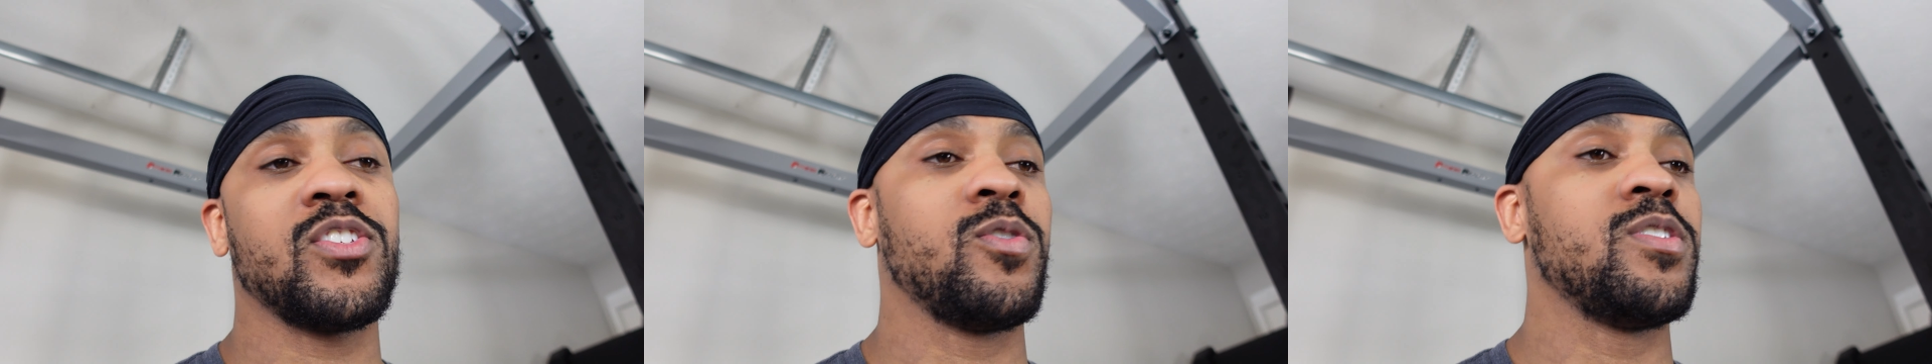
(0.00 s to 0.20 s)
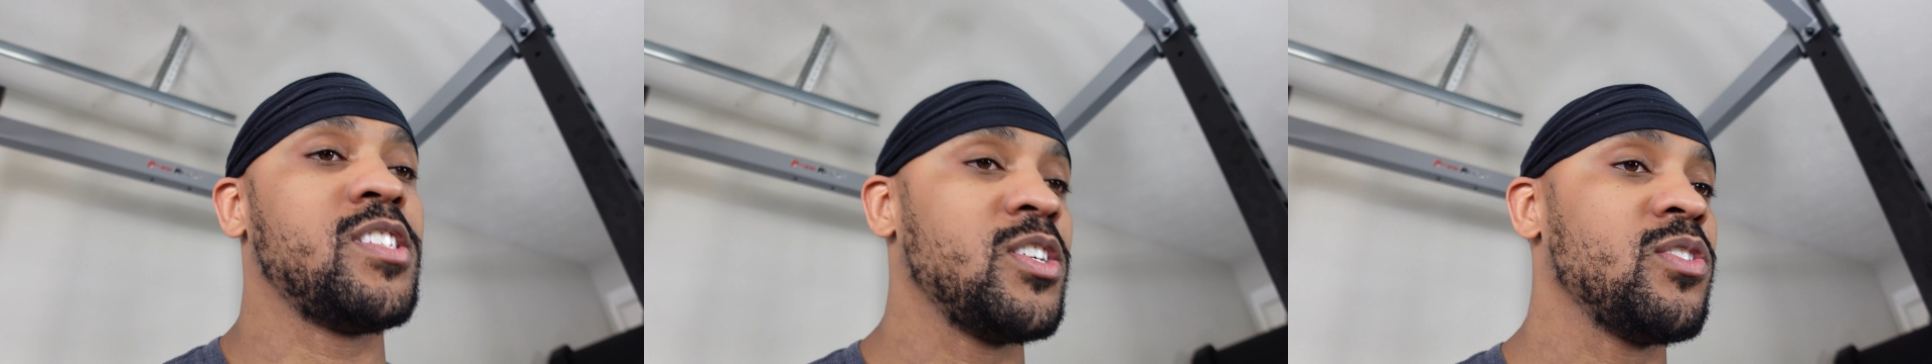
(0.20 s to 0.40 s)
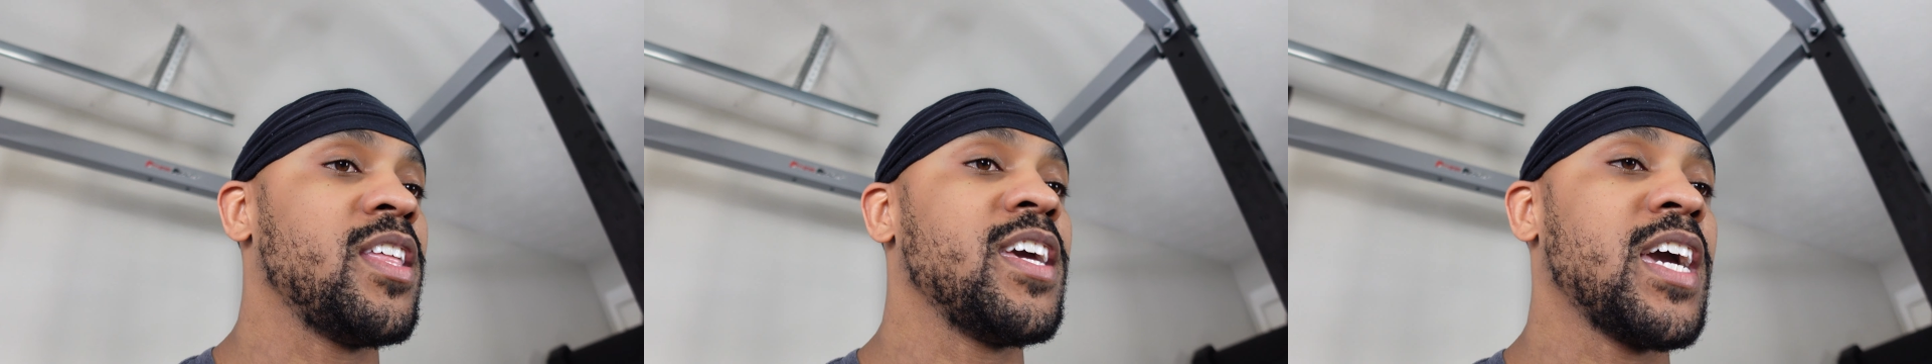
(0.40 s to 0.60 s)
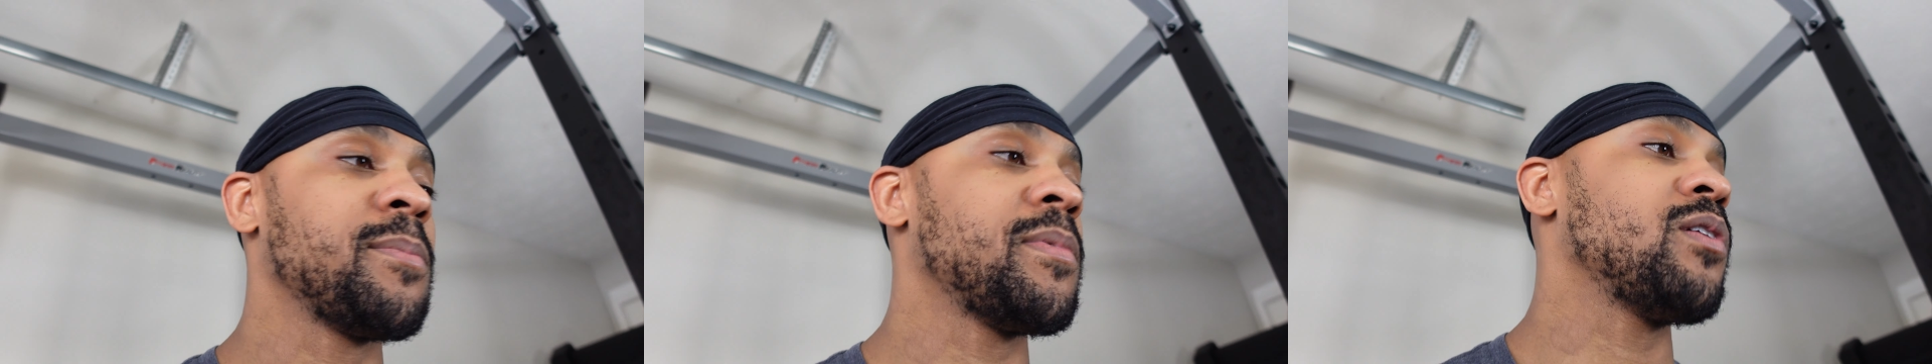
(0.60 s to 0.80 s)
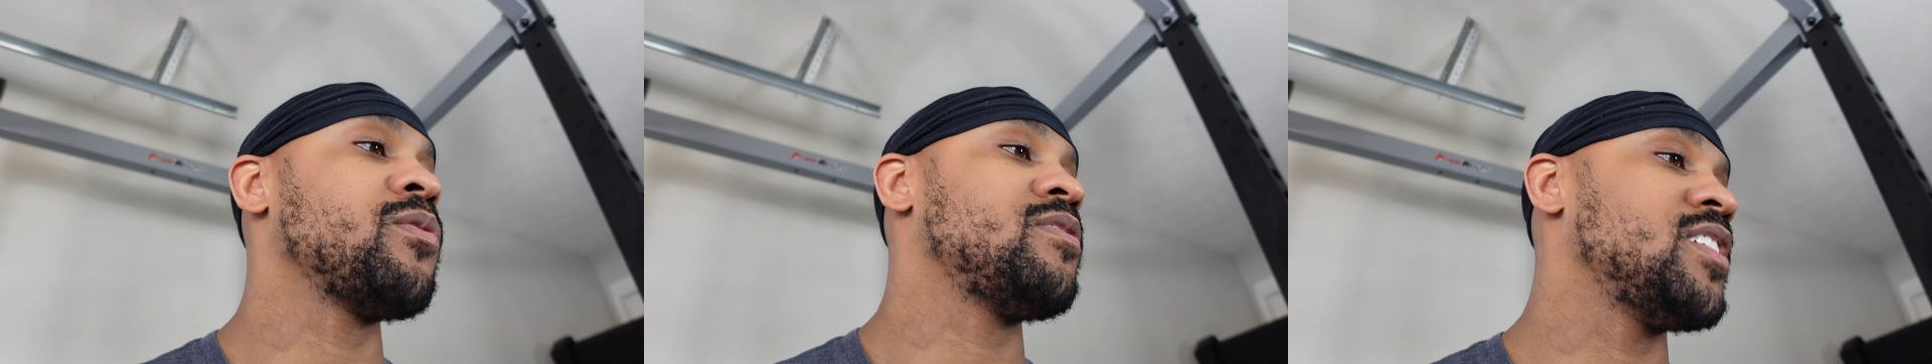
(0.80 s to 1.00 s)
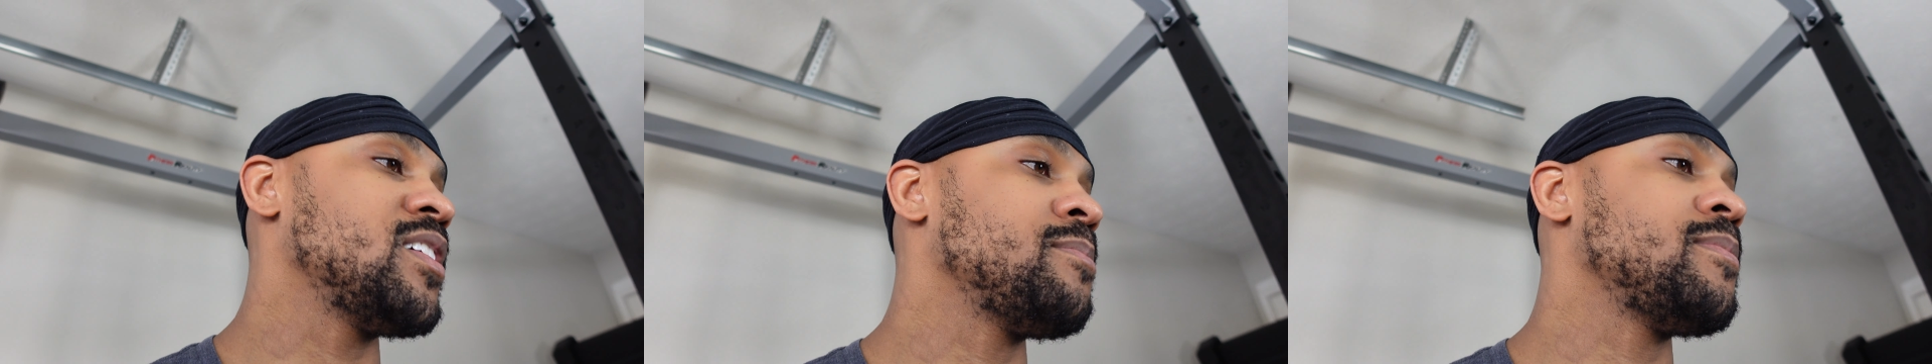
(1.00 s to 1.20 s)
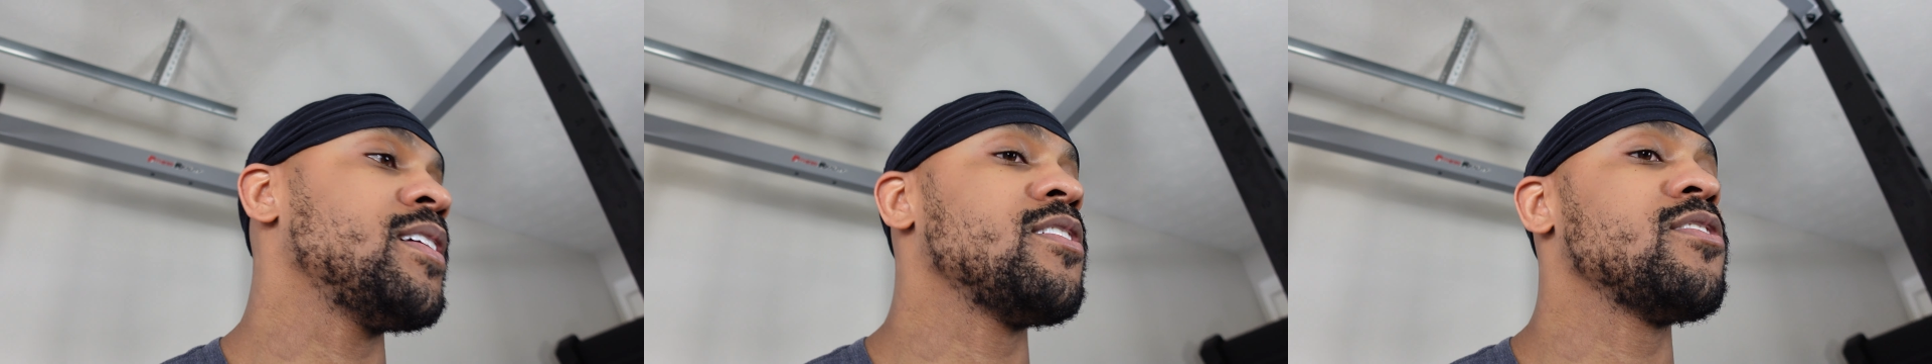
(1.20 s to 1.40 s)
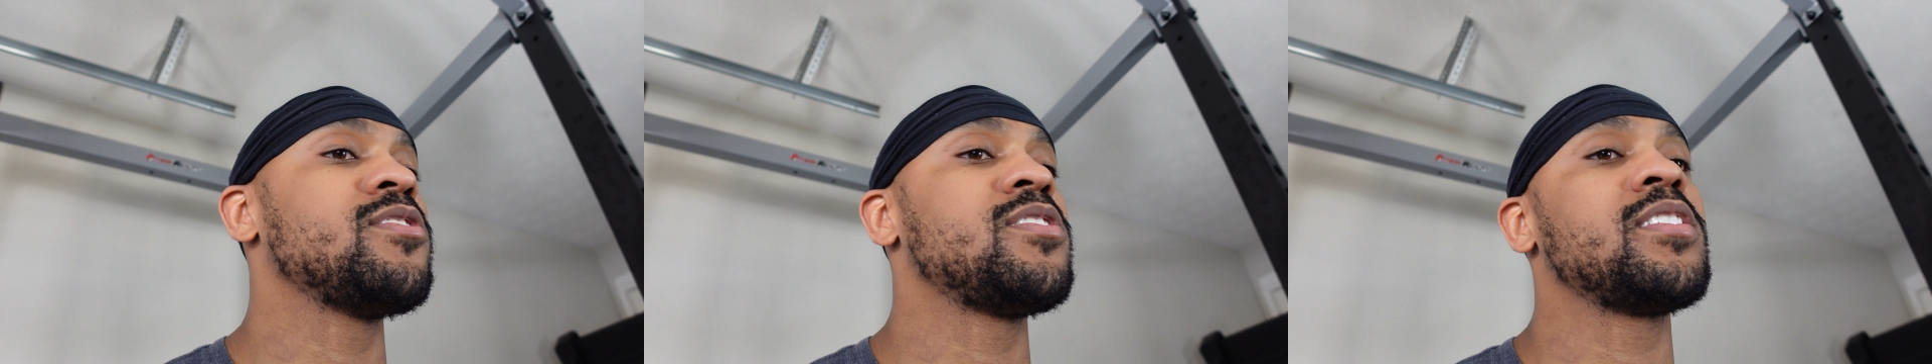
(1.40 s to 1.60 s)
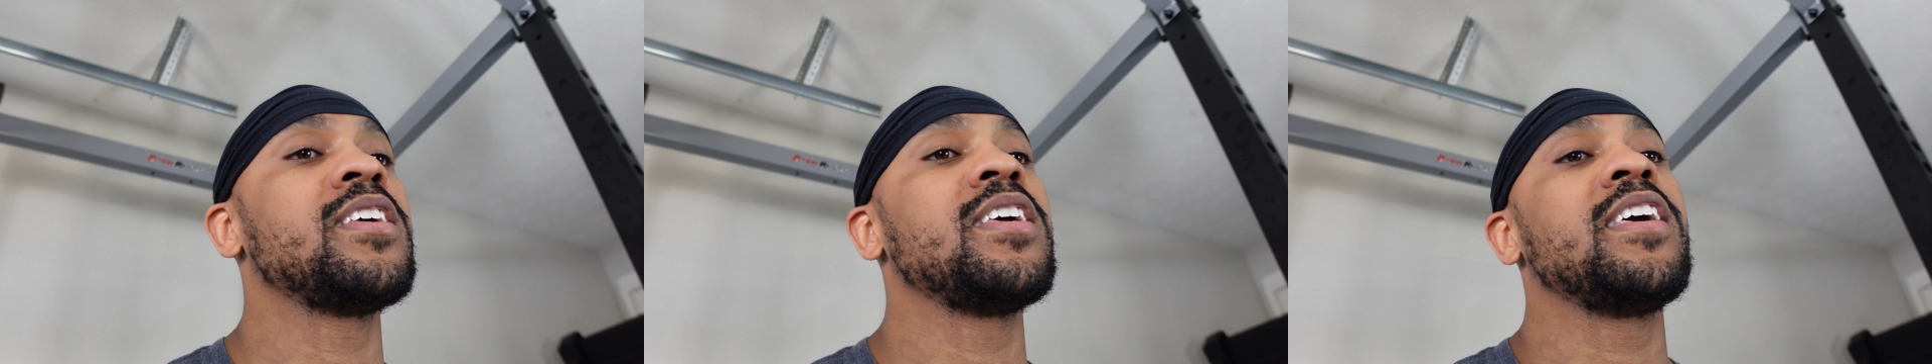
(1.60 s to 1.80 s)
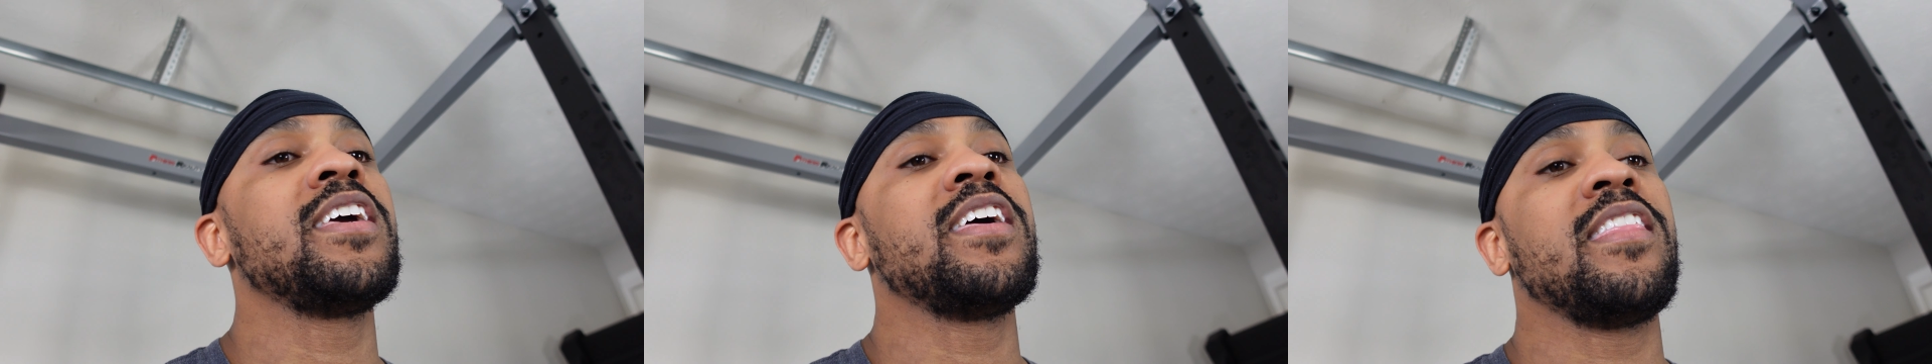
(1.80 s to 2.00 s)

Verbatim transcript: So until they come out with dumbbells